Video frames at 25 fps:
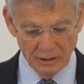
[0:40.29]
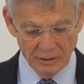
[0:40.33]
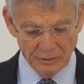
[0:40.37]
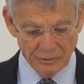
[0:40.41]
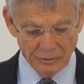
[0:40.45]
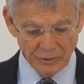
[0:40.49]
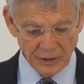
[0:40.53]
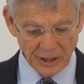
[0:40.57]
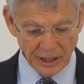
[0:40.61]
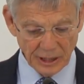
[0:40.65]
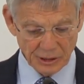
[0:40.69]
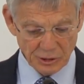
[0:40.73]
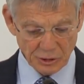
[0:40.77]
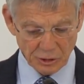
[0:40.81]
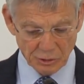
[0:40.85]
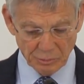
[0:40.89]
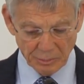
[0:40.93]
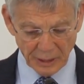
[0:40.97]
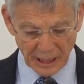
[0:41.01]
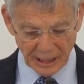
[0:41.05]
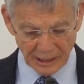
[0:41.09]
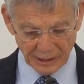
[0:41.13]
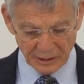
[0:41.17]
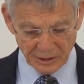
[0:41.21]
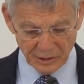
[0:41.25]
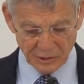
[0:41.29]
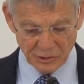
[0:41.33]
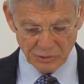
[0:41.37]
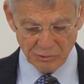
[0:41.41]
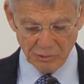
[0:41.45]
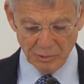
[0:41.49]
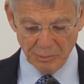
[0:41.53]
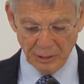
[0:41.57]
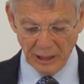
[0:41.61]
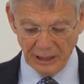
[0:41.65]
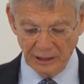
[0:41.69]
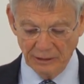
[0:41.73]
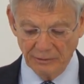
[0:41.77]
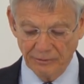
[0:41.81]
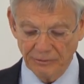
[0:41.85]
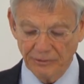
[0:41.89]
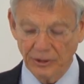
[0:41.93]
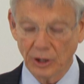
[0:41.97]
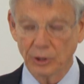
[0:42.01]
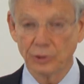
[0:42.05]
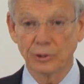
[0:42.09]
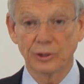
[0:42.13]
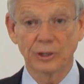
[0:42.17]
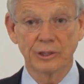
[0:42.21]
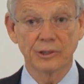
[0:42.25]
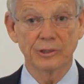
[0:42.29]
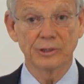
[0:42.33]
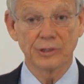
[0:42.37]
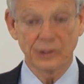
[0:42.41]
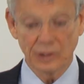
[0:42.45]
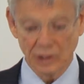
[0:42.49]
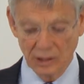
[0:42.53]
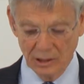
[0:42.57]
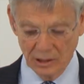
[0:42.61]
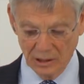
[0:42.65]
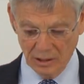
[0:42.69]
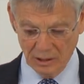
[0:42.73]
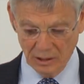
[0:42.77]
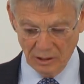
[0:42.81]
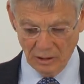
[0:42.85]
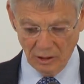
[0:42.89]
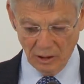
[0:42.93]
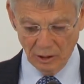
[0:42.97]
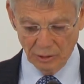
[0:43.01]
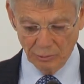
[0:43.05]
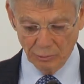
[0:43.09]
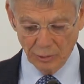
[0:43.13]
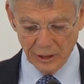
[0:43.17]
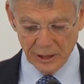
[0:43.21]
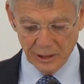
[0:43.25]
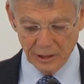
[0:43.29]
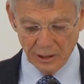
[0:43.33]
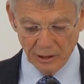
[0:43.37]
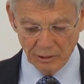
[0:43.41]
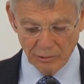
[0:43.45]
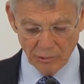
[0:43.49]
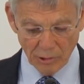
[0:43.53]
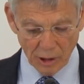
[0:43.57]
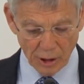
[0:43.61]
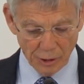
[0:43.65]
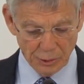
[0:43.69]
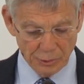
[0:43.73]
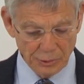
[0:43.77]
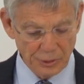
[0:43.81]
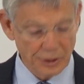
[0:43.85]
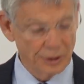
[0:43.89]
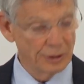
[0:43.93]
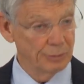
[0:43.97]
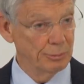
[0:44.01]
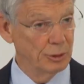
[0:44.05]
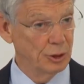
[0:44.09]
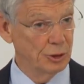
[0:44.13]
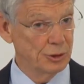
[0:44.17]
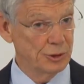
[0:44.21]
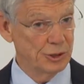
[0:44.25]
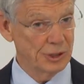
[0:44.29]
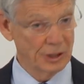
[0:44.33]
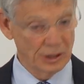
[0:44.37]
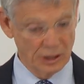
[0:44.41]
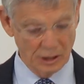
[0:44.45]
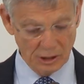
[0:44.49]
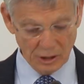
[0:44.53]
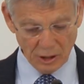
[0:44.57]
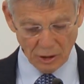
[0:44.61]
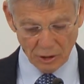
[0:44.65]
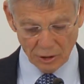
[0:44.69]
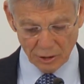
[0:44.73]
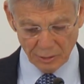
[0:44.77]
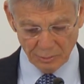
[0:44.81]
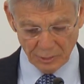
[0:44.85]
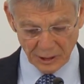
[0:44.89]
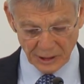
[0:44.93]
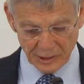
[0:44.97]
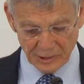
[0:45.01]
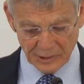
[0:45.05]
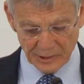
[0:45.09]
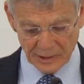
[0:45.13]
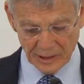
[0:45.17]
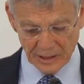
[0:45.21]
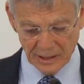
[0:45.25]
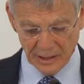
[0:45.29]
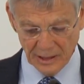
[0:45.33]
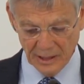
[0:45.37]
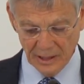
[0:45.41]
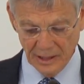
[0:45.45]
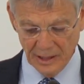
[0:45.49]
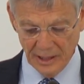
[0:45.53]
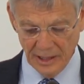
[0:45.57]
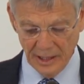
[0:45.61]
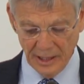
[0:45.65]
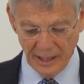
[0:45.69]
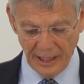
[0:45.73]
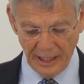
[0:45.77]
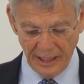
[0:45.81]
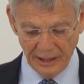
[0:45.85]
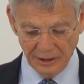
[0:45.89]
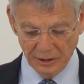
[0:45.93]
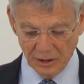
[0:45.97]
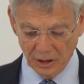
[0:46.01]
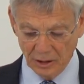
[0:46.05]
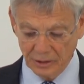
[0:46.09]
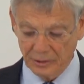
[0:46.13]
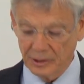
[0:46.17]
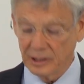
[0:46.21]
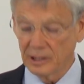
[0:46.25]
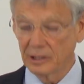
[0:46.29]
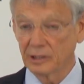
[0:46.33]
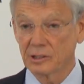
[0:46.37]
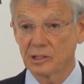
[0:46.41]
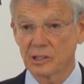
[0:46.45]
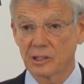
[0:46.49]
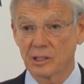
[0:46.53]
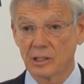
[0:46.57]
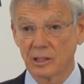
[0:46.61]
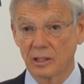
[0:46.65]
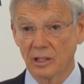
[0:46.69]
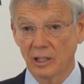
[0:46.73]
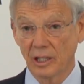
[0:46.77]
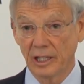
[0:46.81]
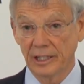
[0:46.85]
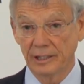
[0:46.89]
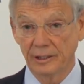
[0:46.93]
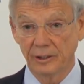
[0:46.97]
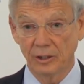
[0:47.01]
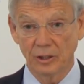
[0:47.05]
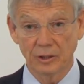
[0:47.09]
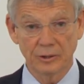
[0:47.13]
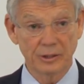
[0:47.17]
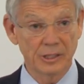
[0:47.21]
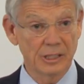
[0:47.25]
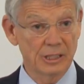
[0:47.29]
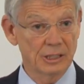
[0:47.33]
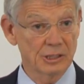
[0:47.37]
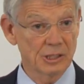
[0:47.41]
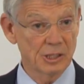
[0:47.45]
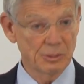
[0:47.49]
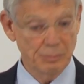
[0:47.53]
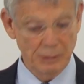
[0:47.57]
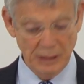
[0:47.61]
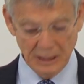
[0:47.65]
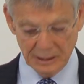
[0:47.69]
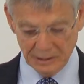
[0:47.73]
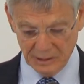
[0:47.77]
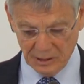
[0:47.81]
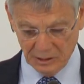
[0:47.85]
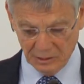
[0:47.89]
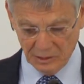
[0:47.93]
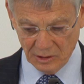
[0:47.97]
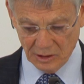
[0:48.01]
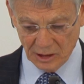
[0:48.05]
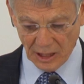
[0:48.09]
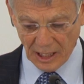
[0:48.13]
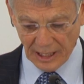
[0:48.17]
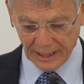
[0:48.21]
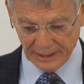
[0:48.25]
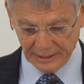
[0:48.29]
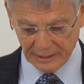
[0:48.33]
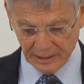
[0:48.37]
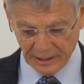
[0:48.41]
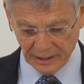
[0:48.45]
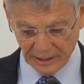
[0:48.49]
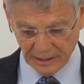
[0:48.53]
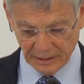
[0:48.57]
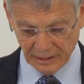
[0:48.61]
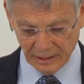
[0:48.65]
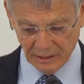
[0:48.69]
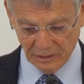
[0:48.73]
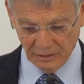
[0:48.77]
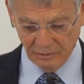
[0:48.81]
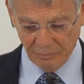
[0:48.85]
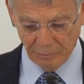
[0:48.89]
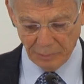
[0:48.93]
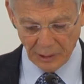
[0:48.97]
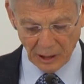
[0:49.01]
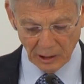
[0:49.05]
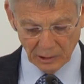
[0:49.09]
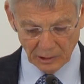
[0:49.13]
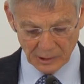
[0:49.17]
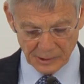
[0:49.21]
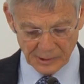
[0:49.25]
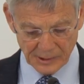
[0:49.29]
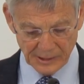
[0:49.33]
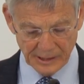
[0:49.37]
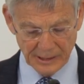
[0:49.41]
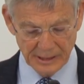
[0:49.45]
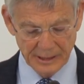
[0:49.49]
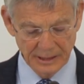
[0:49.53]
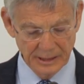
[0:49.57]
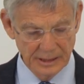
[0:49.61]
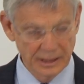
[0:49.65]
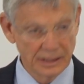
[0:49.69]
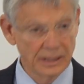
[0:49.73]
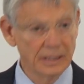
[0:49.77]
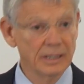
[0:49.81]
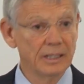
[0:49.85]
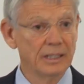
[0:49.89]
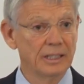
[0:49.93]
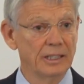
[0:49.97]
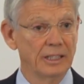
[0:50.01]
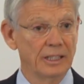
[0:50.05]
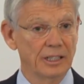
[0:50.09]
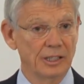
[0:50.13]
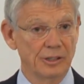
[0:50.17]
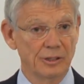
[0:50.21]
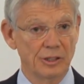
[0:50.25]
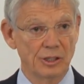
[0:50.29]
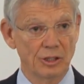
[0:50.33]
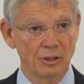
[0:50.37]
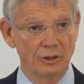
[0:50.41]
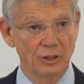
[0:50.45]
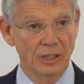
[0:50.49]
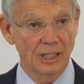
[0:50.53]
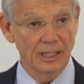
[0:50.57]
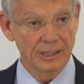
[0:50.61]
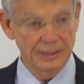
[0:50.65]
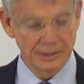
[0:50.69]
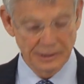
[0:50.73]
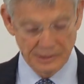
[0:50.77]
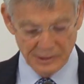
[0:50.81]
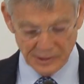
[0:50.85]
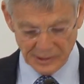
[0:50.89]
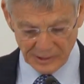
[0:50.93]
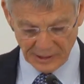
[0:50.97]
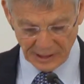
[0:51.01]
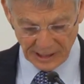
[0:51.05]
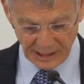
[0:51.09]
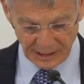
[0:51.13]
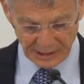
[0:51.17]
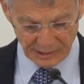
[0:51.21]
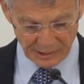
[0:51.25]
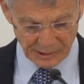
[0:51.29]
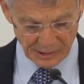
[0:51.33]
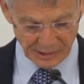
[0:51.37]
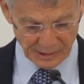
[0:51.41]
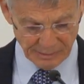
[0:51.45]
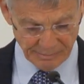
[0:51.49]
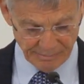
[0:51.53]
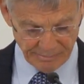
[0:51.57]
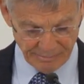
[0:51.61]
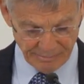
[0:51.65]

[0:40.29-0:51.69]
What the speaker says: Financial markets remain focused on weaker growth in emerging economies and on the expected tightening of policy in the United States.